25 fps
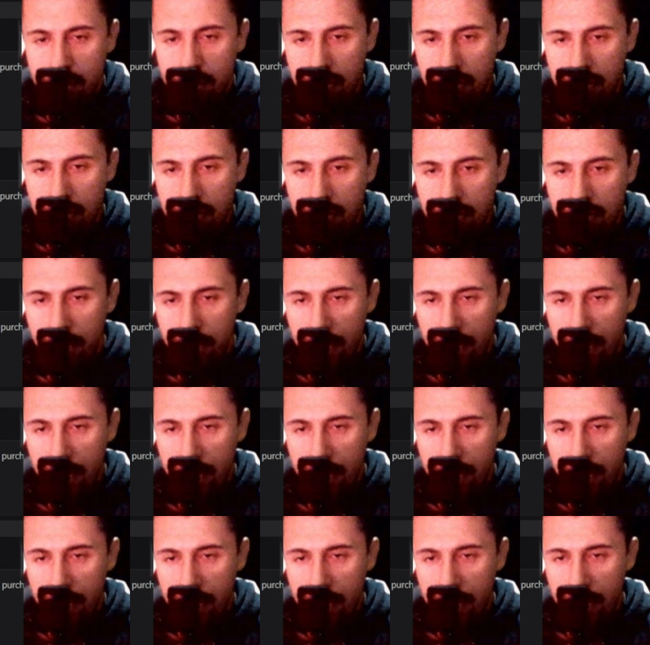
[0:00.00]
So we have
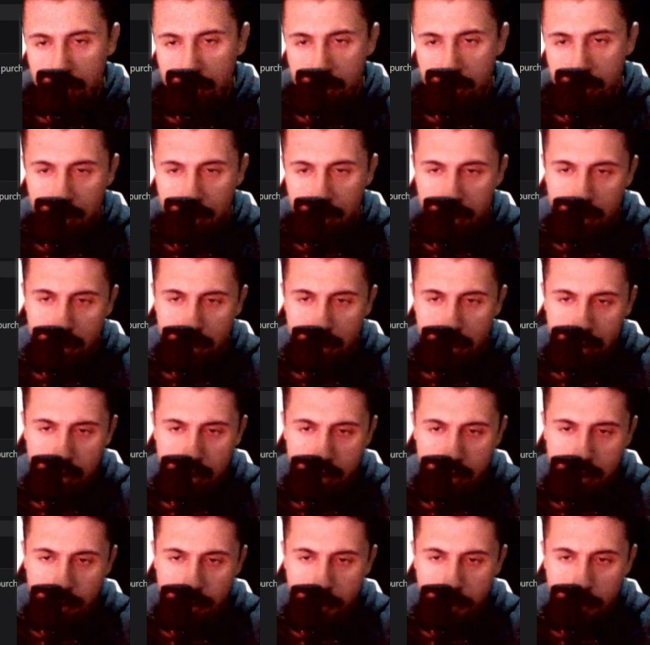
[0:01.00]
here
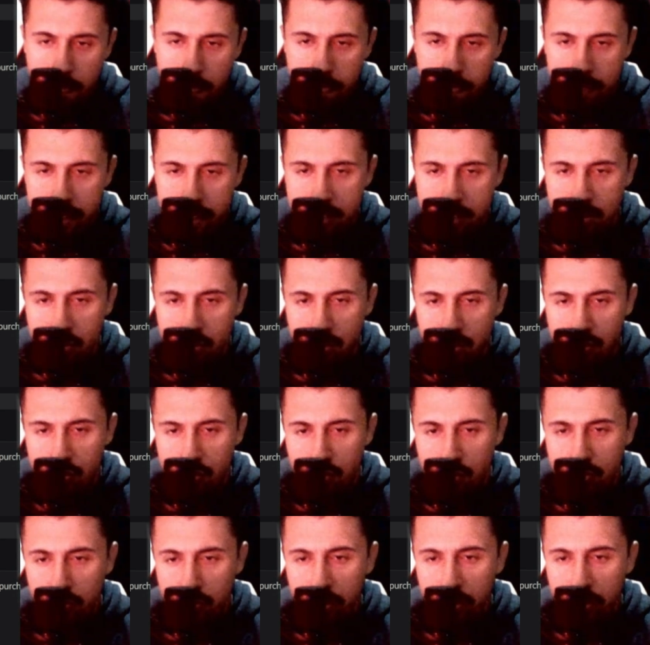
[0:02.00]
these
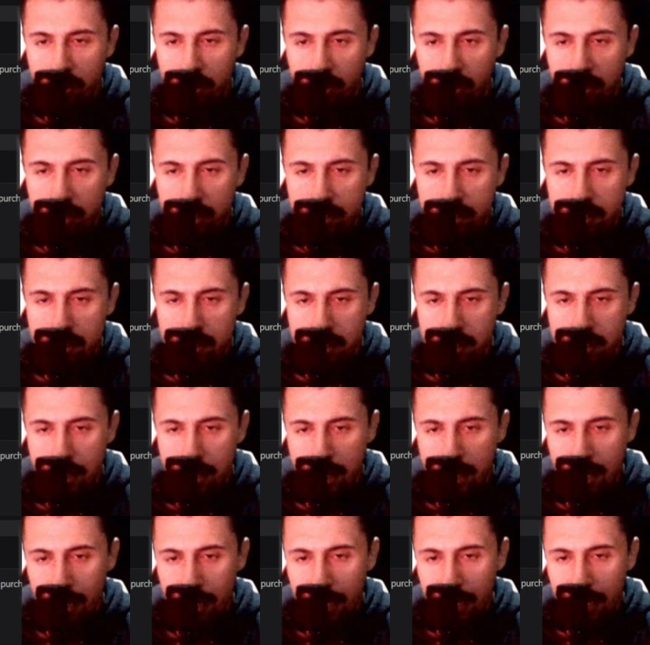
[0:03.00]
3 orders.
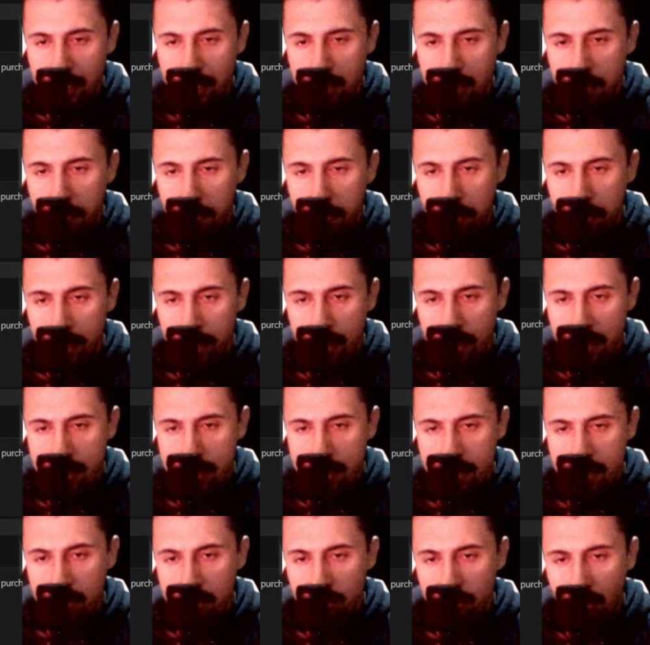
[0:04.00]
Let's pay
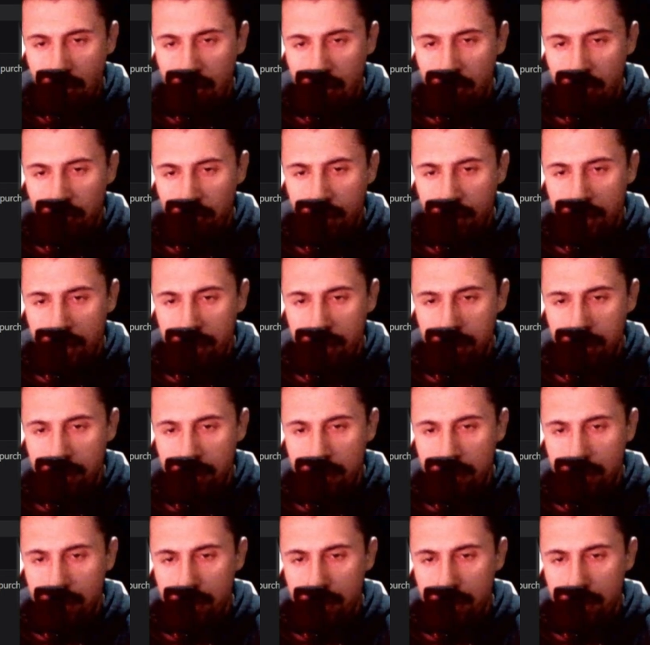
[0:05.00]
this order right here.